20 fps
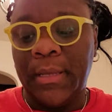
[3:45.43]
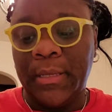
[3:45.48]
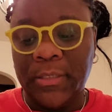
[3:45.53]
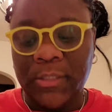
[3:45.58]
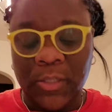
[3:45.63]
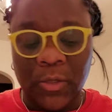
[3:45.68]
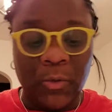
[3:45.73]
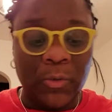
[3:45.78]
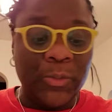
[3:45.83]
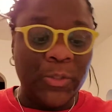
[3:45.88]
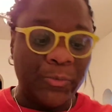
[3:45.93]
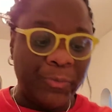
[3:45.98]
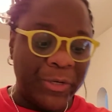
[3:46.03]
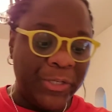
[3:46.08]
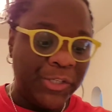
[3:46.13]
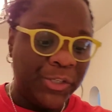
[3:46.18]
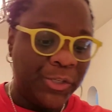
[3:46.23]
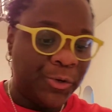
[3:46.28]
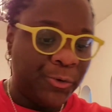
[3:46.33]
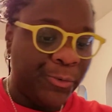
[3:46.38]
so to
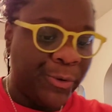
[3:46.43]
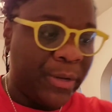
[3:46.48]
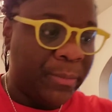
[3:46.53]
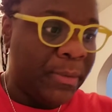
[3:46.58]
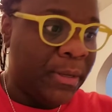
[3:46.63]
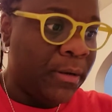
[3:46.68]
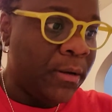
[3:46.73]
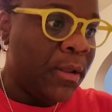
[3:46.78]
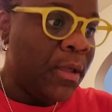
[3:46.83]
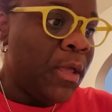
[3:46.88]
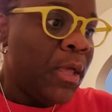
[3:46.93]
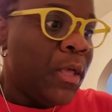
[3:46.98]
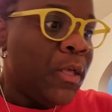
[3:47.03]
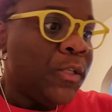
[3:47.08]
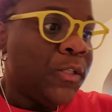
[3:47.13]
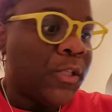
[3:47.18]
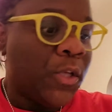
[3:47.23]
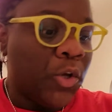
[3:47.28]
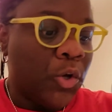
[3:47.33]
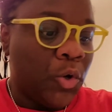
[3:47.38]
reach an agreement.
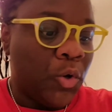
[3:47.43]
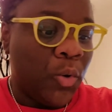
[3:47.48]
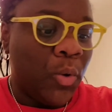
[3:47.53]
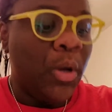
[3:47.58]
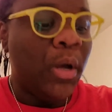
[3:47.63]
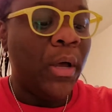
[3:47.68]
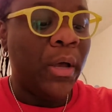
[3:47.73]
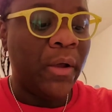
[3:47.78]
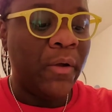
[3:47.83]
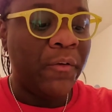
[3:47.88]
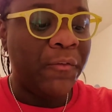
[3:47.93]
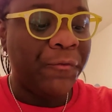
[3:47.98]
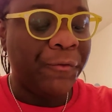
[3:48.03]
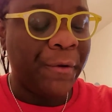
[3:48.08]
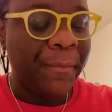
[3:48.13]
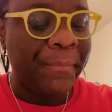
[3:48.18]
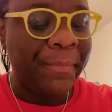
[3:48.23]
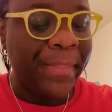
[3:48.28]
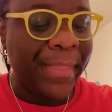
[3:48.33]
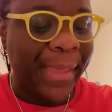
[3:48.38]
So
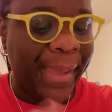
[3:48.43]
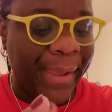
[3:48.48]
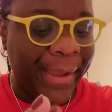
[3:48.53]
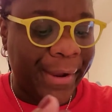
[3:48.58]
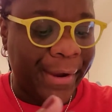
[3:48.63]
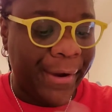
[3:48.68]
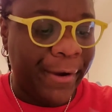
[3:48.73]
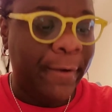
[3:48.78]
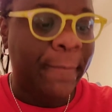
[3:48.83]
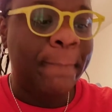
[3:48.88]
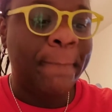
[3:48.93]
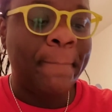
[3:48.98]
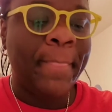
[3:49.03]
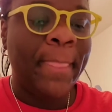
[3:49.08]
from there,